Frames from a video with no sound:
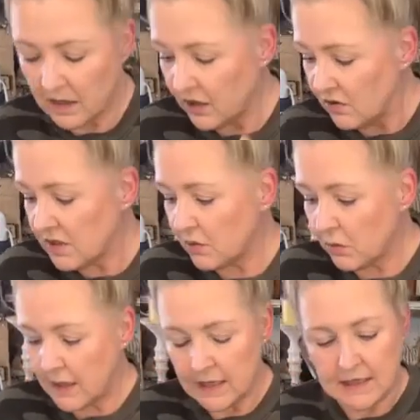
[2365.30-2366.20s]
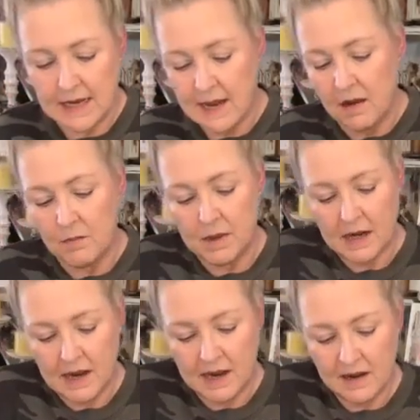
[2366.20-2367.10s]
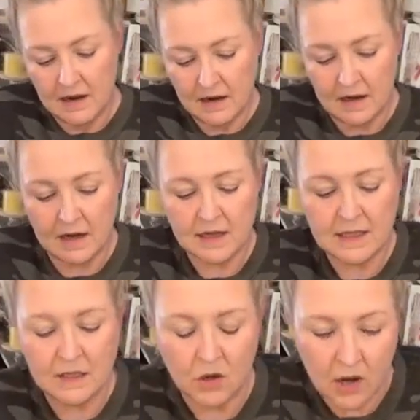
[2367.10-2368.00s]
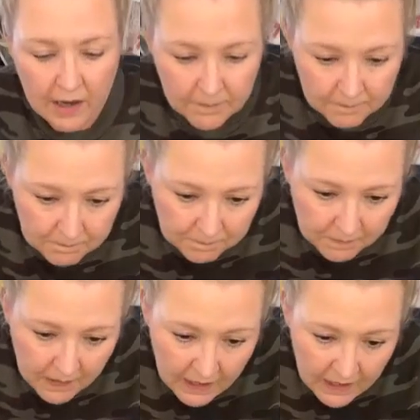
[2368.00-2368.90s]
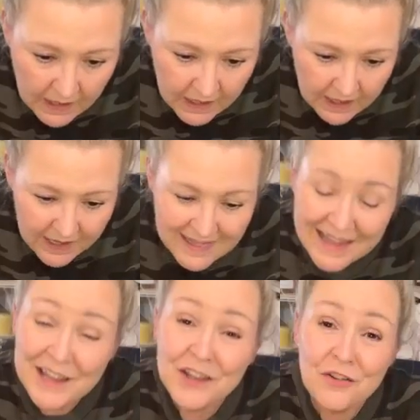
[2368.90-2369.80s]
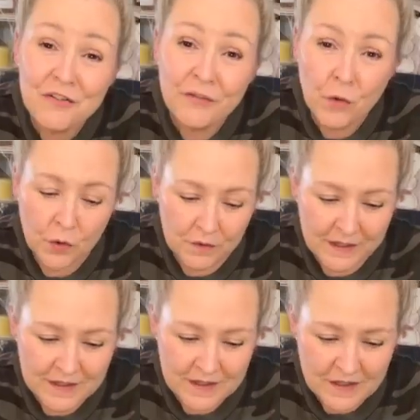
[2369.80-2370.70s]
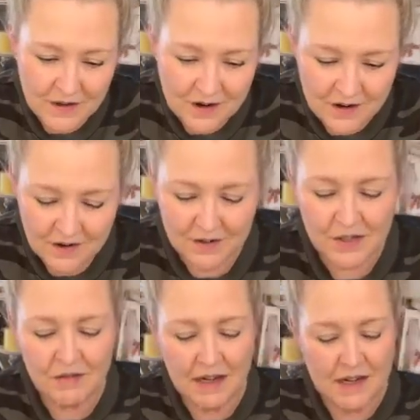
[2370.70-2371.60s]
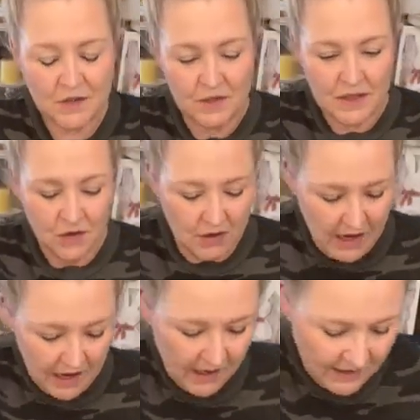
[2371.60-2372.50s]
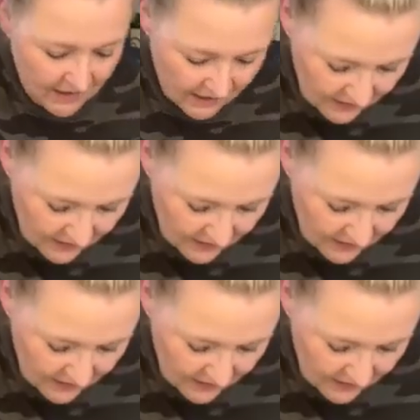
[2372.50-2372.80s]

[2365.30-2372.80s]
I usually write it down, but I did not. Thank you for the stars. You guys are so kind.